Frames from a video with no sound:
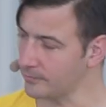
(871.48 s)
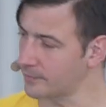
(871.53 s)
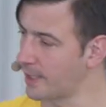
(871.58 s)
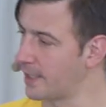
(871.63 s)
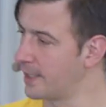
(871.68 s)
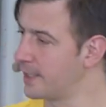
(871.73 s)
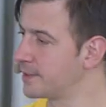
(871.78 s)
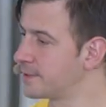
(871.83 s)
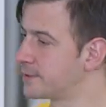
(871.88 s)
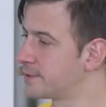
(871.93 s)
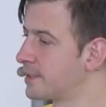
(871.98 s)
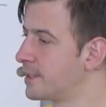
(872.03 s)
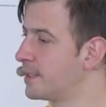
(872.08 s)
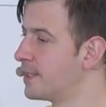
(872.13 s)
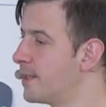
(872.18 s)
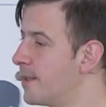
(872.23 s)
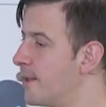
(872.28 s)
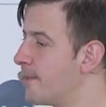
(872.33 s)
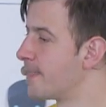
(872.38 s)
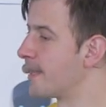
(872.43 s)
And
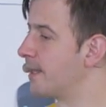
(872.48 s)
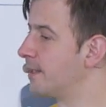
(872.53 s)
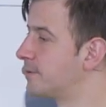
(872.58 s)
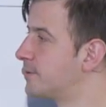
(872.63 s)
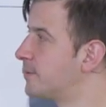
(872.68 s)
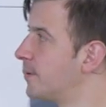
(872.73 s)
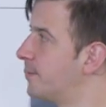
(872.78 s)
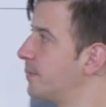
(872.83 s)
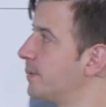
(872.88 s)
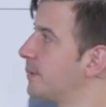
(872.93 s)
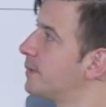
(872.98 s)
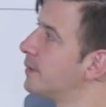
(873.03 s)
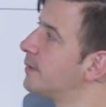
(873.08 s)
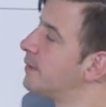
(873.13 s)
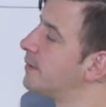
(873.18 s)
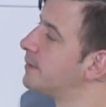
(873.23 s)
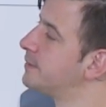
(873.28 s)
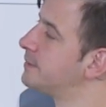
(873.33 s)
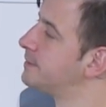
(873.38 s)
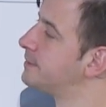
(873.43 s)
a
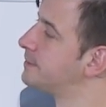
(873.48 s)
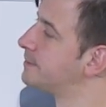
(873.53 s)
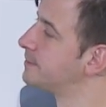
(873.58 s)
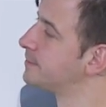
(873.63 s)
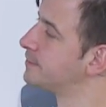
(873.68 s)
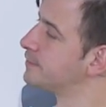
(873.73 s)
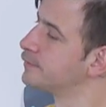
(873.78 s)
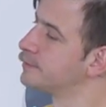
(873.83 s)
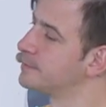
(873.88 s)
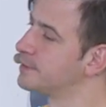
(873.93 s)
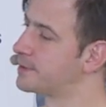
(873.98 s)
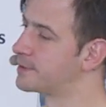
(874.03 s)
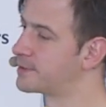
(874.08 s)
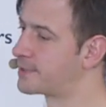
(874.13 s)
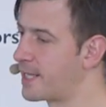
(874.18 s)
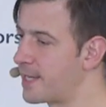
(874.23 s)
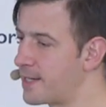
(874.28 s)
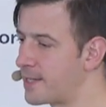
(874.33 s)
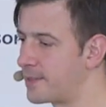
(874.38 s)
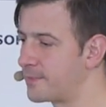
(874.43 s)
typical
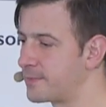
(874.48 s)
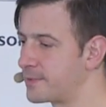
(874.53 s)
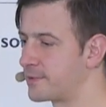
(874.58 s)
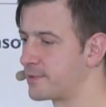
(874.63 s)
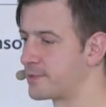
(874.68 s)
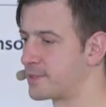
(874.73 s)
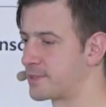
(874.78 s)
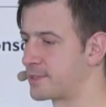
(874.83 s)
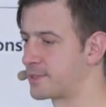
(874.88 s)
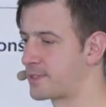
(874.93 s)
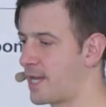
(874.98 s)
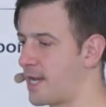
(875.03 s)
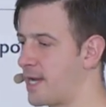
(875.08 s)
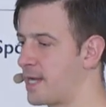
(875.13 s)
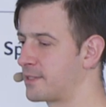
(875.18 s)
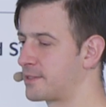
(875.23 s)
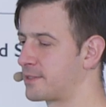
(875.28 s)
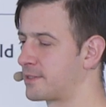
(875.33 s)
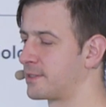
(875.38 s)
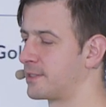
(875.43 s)
setup to
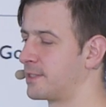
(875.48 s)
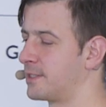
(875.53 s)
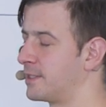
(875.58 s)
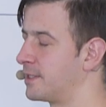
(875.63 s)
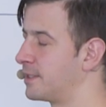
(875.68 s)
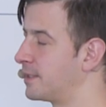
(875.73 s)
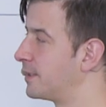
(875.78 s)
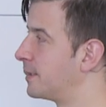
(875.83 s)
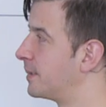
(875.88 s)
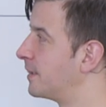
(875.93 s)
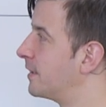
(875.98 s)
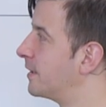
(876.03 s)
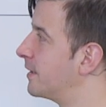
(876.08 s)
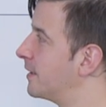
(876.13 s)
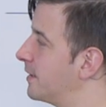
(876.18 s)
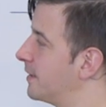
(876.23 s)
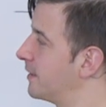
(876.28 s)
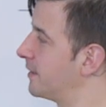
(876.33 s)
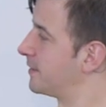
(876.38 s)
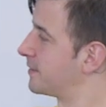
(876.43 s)
start
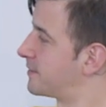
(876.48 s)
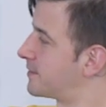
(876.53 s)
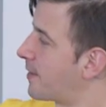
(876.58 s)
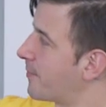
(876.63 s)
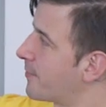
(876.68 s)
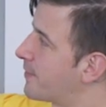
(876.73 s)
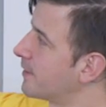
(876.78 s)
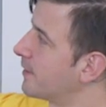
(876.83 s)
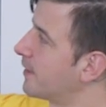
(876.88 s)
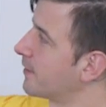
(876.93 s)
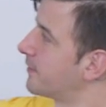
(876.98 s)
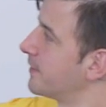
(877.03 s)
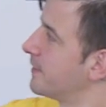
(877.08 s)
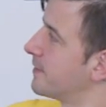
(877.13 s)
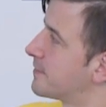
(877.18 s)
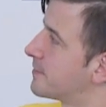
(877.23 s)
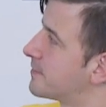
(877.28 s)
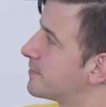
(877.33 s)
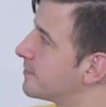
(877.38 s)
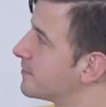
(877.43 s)
is something like
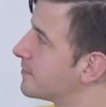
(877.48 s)
this.